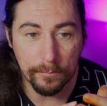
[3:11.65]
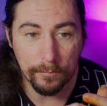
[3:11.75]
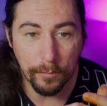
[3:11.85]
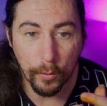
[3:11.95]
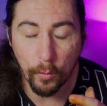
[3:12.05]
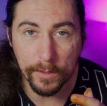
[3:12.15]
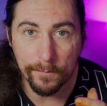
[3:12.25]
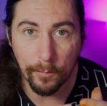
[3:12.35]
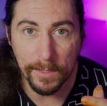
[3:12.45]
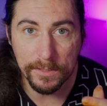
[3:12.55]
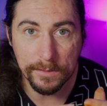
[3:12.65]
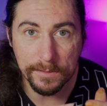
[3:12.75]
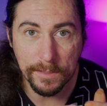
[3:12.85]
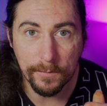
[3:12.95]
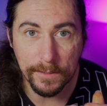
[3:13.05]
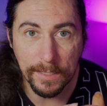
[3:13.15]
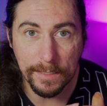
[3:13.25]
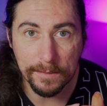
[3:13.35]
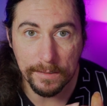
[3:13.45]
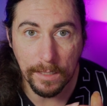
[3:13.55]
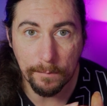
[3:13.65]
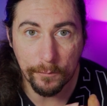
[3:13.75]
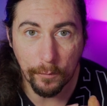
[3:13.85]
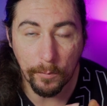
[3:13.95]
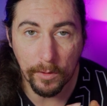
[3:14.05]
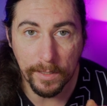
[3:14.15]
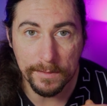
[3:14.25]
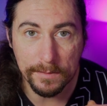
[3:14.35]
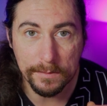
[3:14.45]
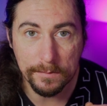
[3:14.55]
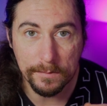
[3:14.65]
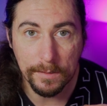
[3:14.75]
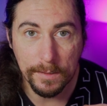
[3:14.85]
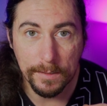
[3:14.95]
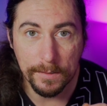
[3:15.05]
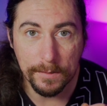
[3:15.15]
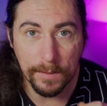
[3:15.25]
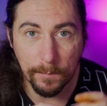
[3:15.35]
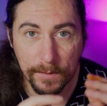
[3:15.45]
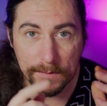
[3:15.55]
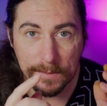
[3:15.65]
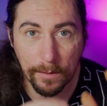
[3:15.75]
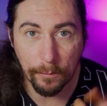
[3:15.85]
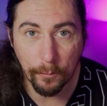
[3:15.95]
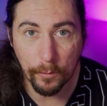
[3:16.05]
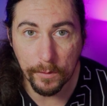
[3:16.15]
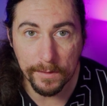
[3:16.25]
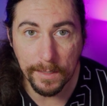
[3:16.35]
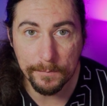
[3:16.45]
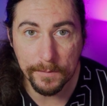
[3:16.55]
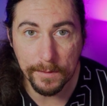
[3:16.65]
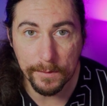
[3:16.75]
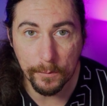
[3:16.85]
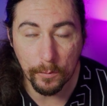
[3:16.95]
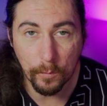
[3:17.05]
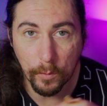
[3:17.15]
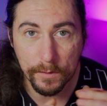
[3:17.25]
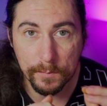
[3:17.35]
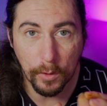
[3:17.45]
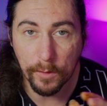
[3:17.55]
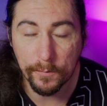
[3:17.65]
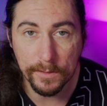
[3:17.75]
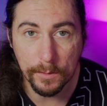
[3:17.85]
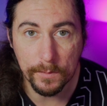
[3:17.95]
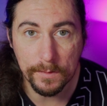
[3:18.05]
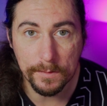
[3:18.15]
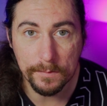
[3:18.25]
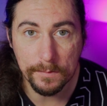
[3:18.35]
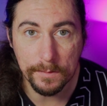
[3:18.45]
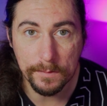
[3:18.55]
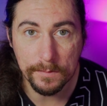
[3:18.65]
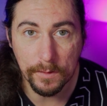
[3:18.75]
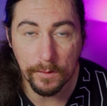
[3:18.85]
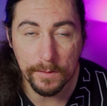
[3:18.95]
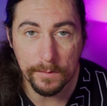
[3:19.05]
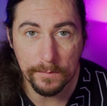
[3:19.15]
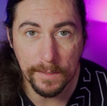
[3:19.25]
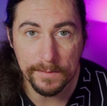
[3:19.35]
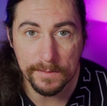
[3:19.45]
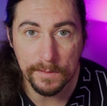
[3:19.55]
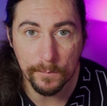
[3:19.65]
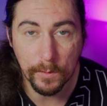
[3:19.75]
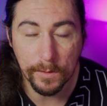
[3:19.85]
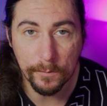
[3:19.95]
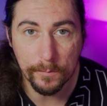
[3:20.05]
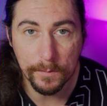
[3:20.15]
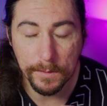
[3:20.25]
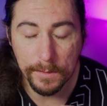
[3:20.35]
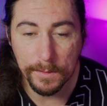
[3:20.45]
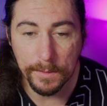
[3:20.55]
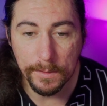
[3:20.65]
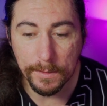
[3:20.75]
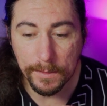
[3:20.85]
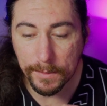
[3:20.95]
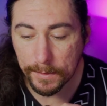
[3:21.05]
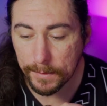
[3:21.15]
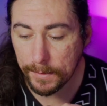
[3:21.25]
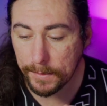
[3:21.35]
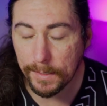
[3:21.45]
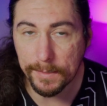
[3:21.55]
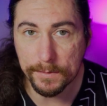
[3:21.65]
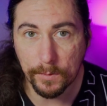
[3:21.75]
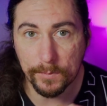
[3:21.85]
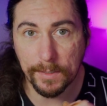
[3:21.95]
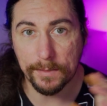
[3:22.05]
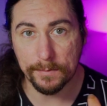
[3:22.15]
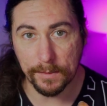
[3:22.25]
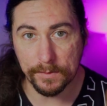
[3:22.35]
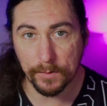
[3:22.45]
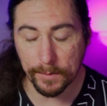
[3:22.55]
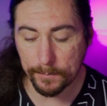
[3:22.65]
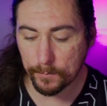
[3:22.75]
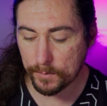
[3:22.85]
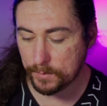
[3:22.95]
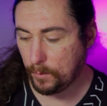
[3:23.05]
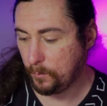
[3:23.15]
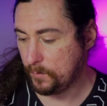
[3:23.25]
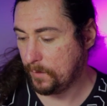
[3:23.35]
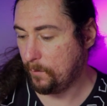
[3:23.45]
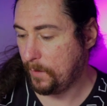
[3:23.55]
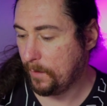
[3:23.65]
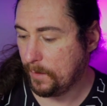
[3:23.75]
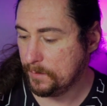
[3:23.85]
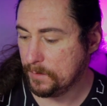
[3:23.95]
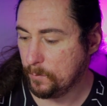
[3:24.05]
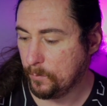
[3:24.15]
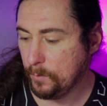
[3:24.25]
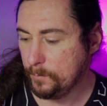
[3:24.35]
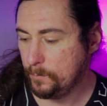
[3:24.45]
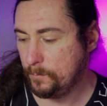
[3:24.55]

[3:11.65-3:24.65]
recording information, stuff like that comes from the lens can be sent through the adapter, and it all works perfectly with the Sony A6400. Okay, so with that aside, let's go through some of the other lenses we've got.